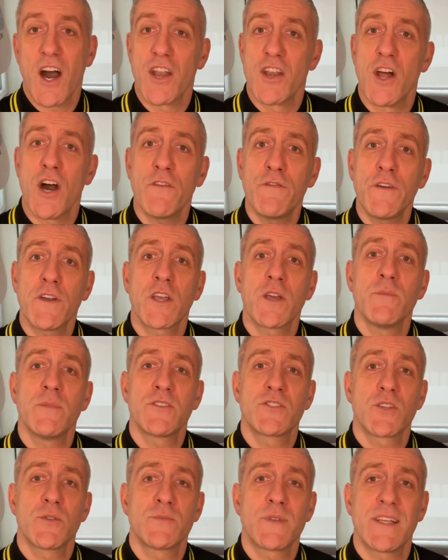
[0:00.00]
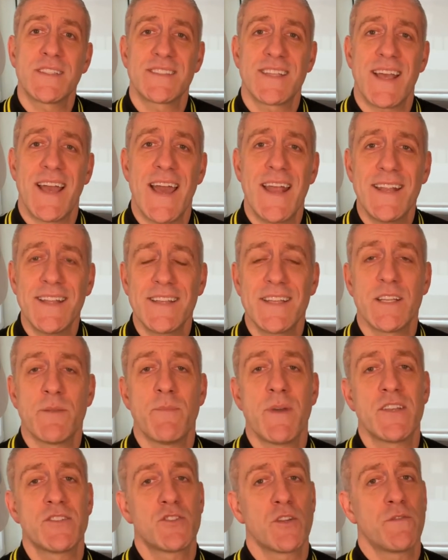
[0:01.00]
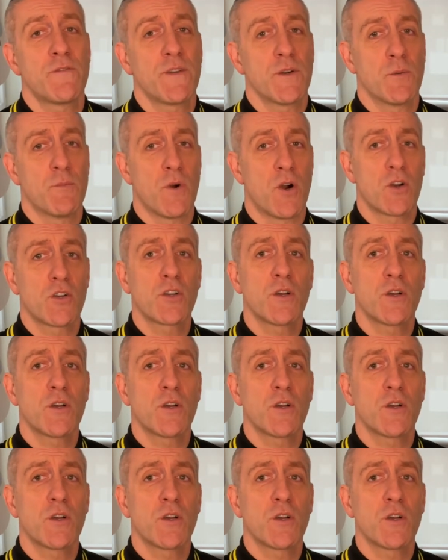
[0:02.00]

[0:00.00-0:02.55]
an offer can be subject to anything that makes you feel more